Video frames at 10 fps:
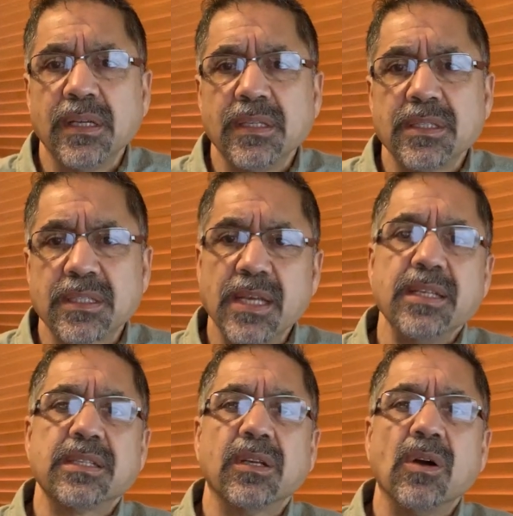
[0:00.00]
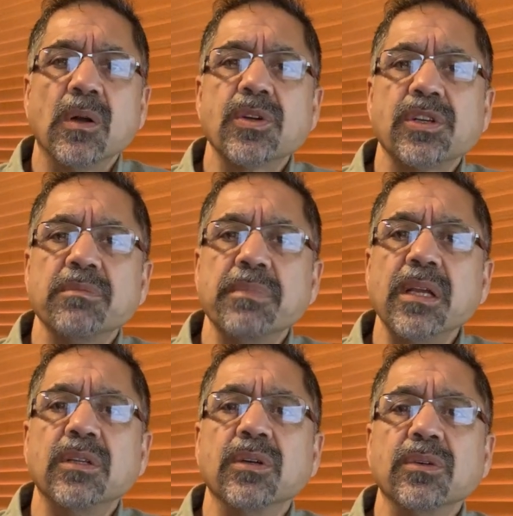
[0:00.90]
States that Congress shall
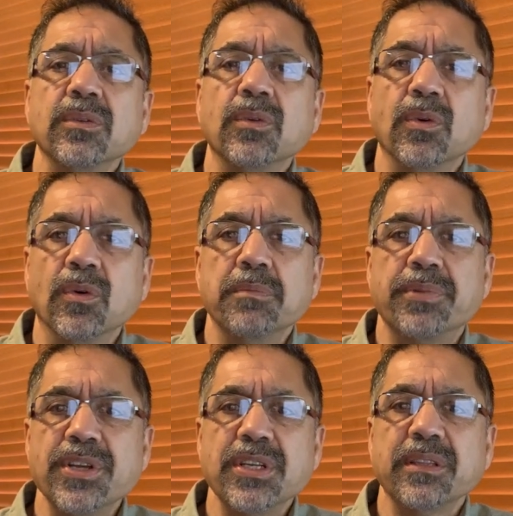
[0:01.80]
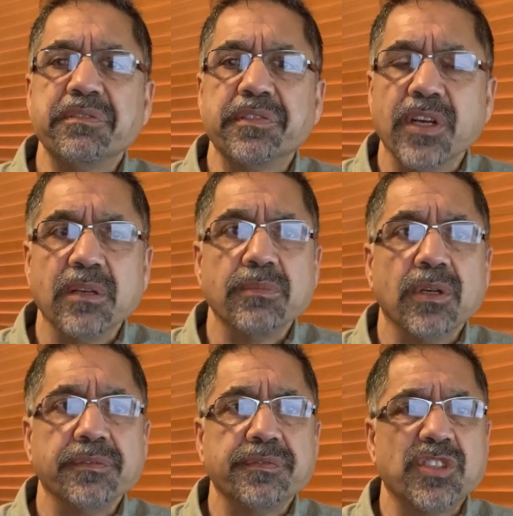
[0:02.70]
make no law abridging the freedom
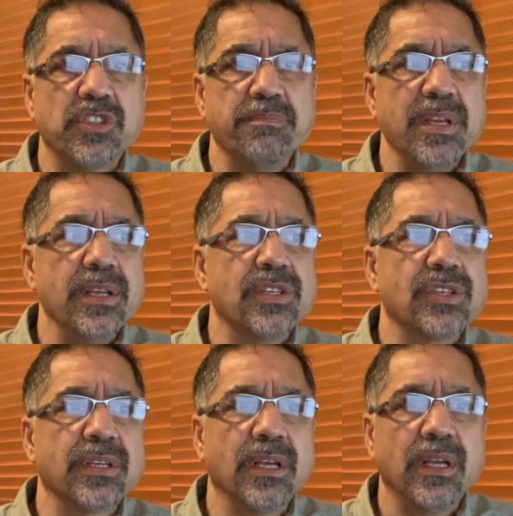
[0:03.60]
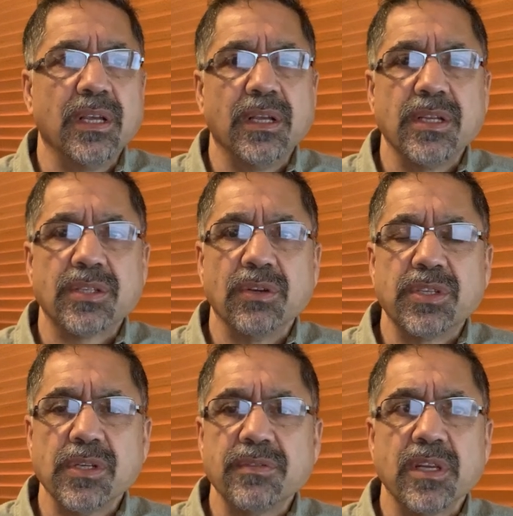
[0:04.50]
of speech. So it
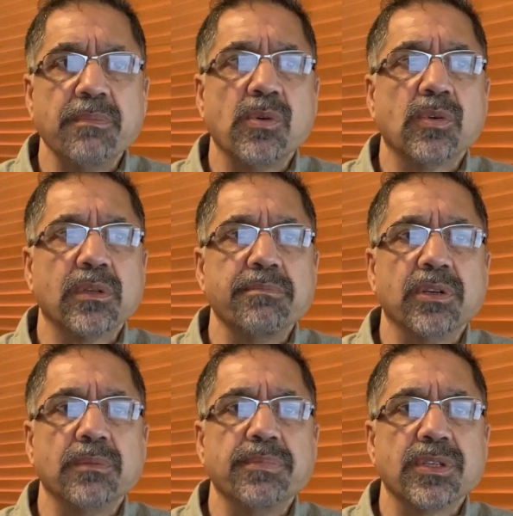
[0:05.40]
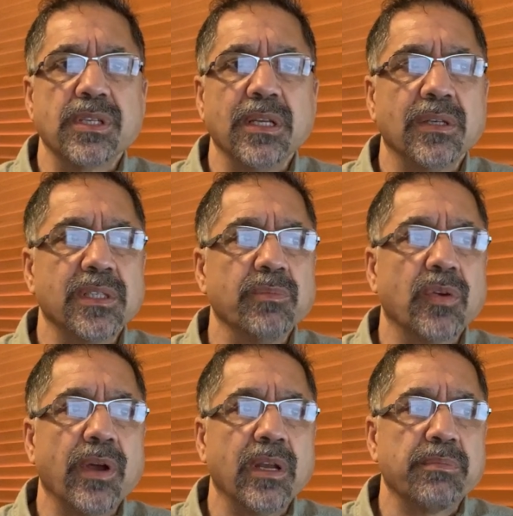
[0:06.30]
serves an important purpose in our
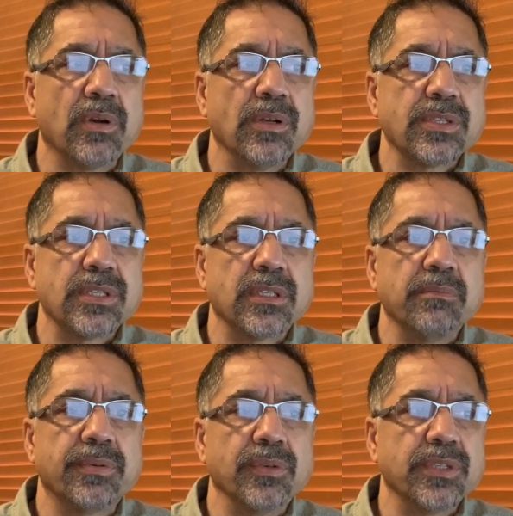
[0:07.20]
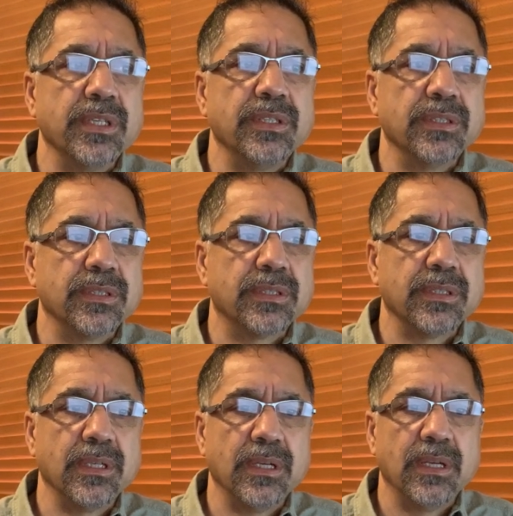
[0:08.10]
democratic process and procedures.
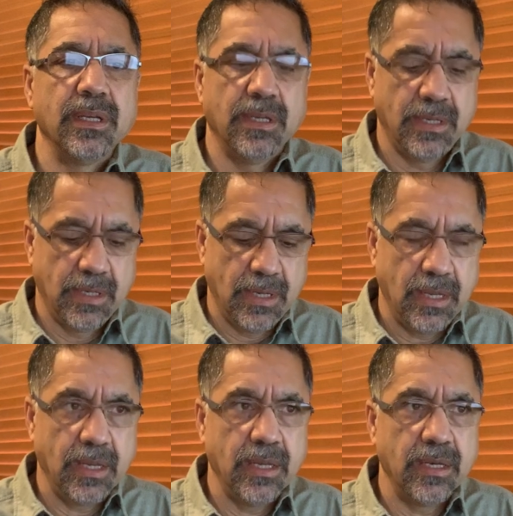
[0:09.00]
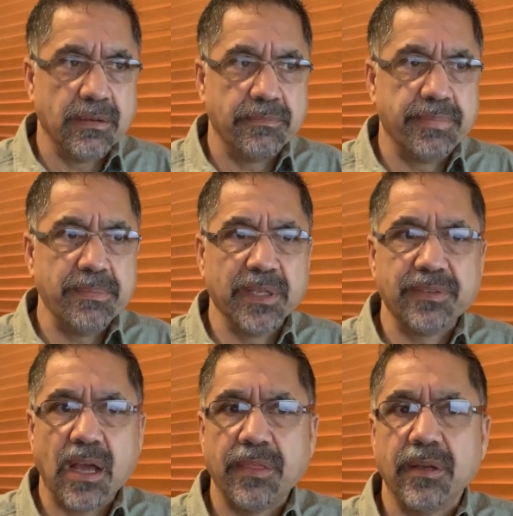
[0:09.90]
And people have
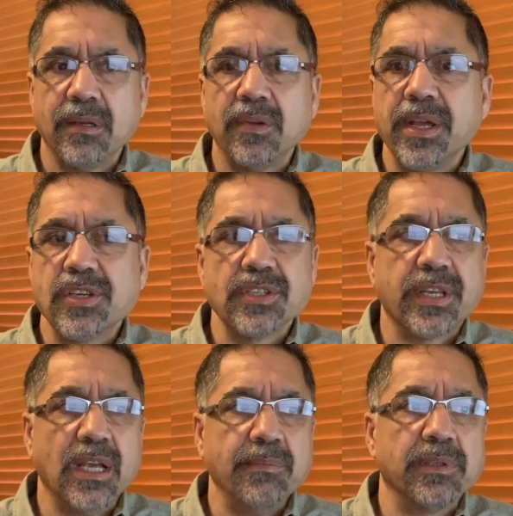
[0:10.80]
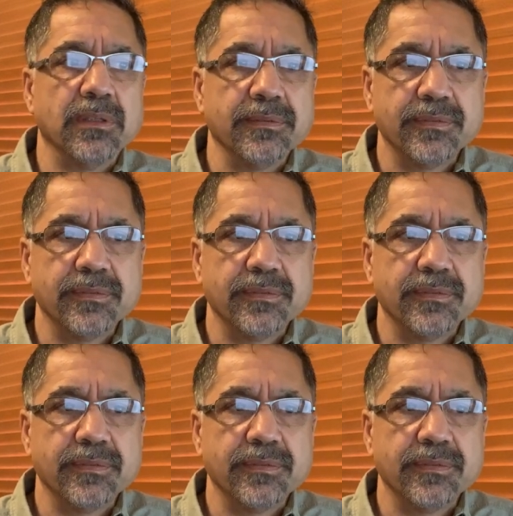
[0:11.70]
gathered at our nation's capital